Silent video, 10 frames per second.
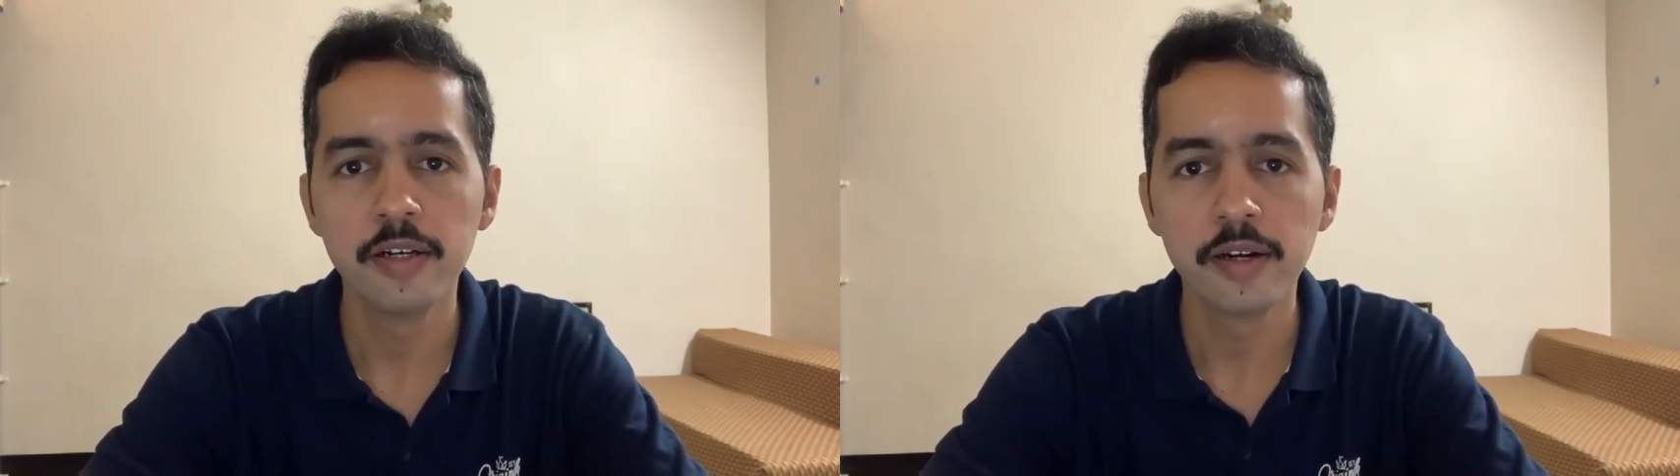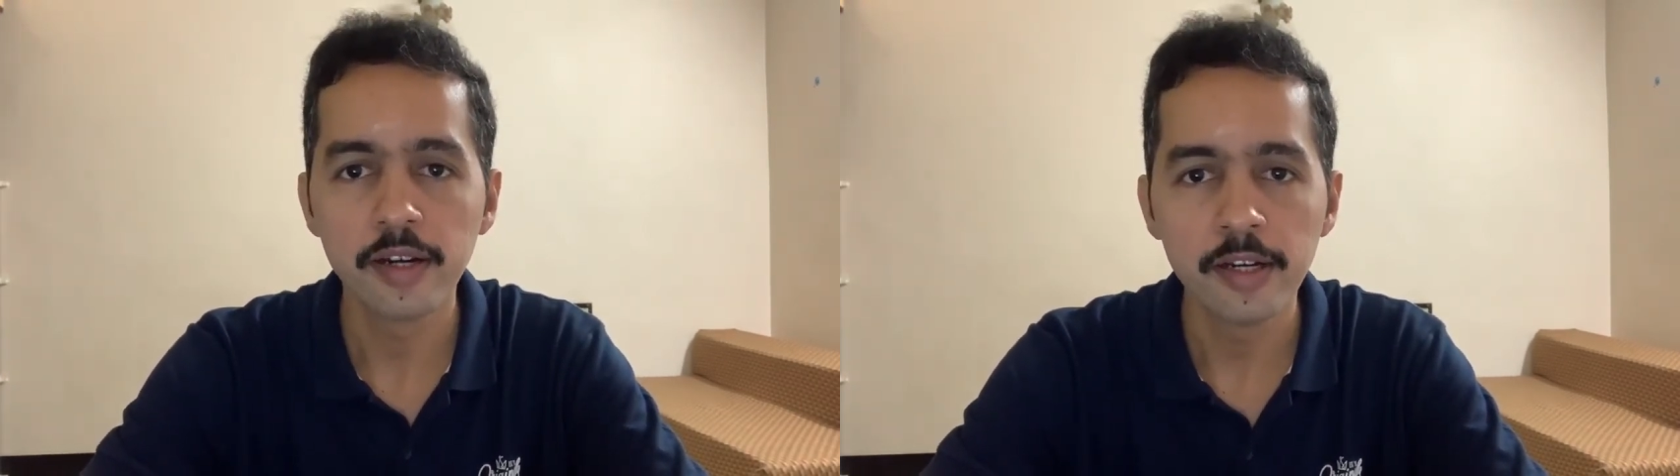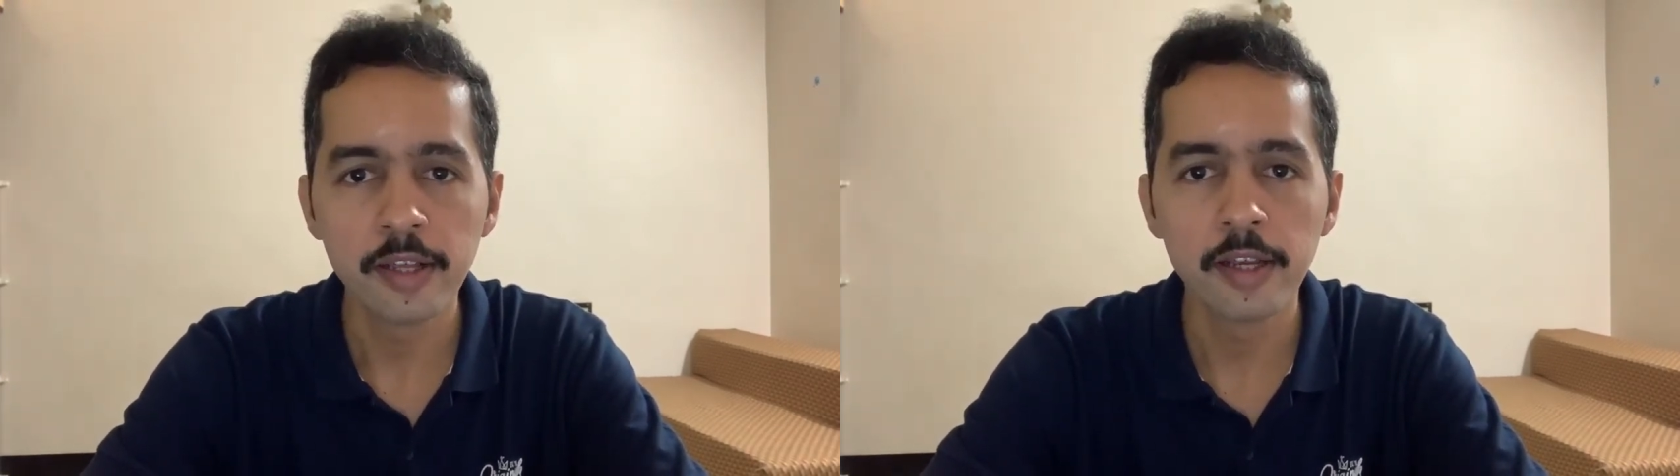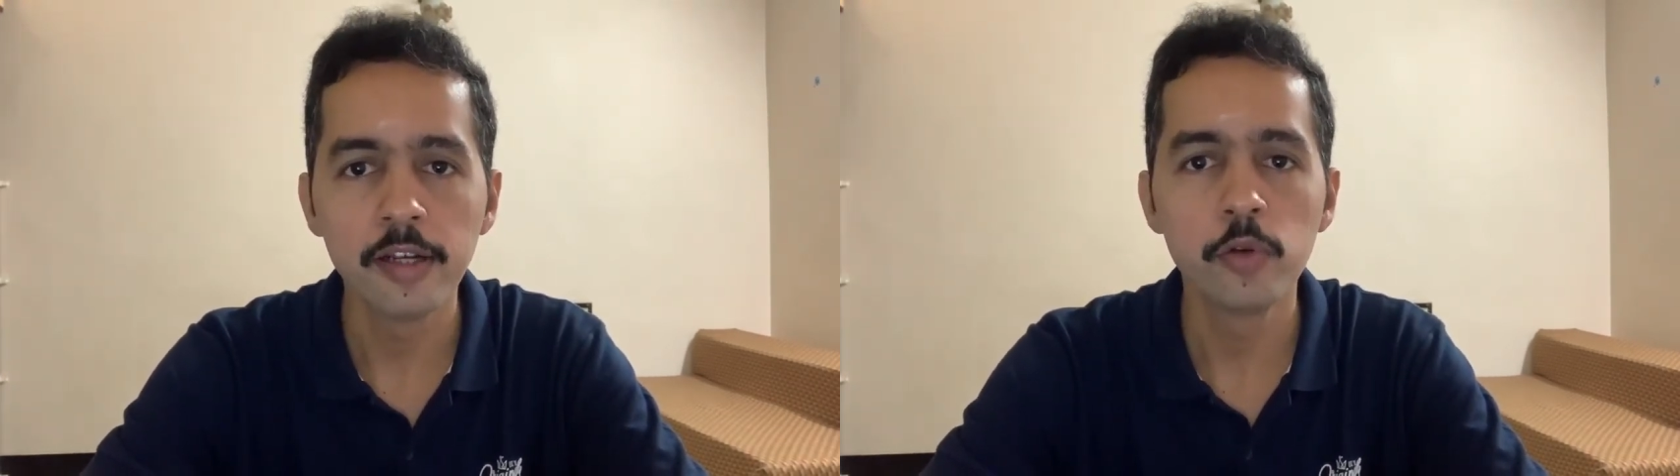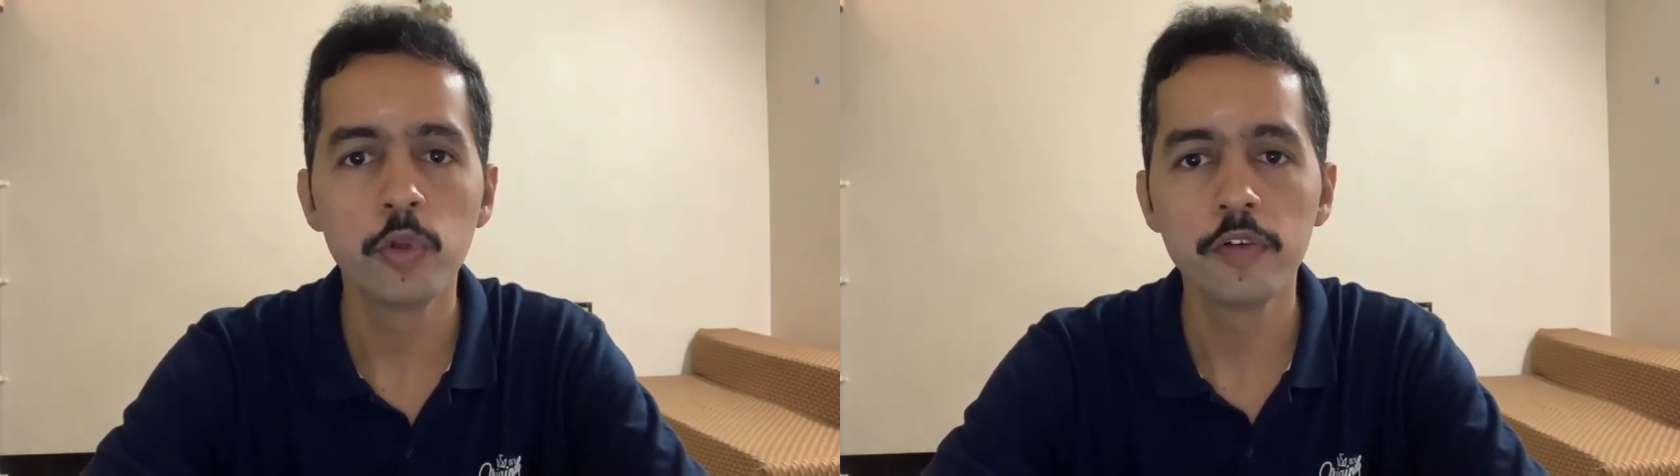retail
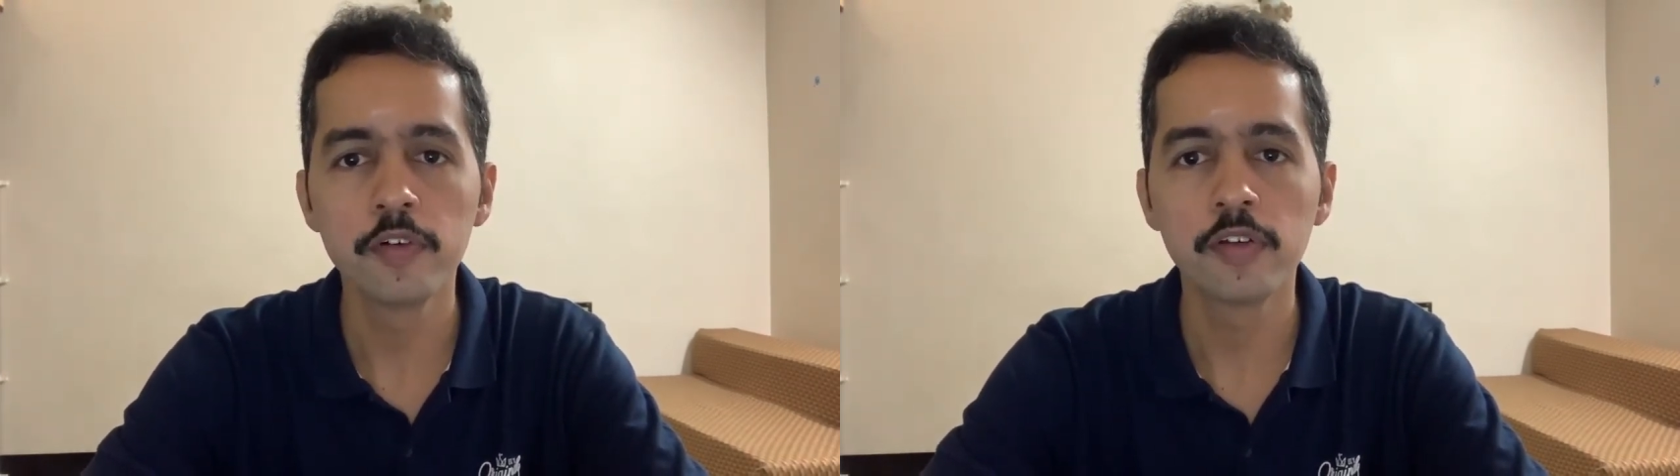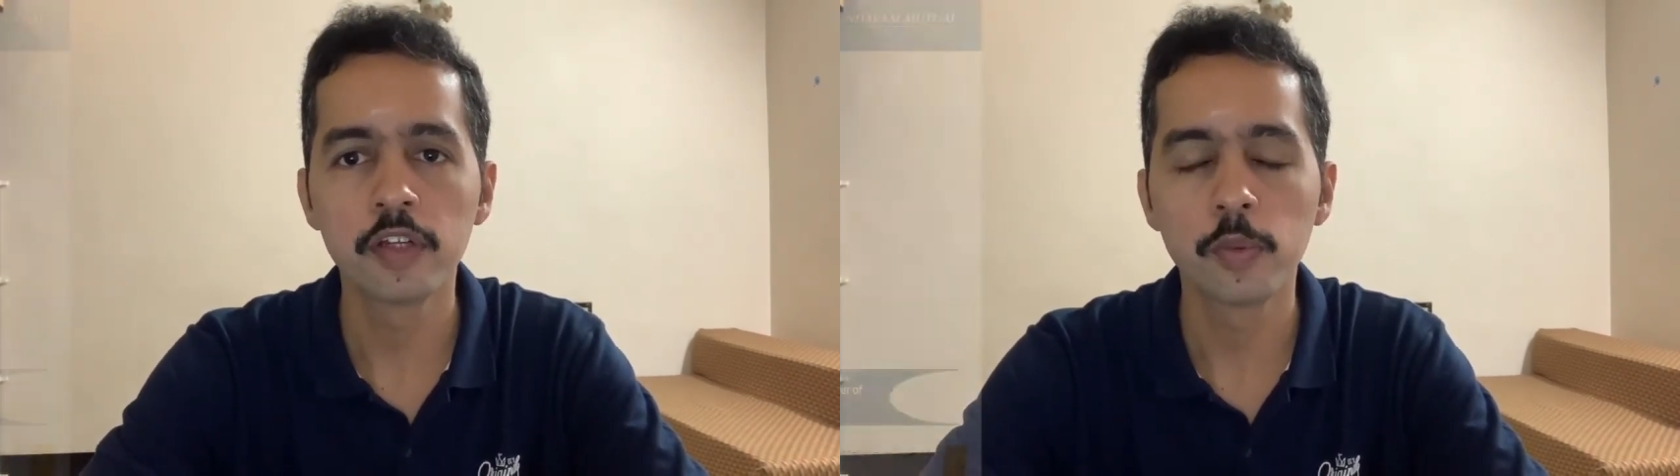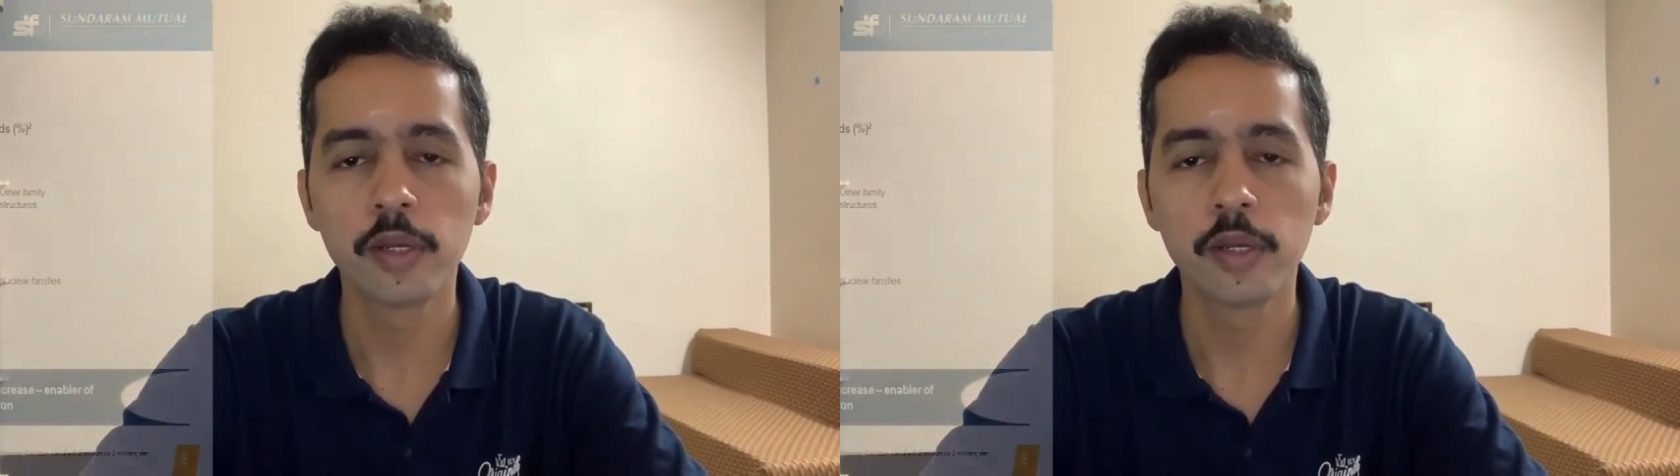universe that we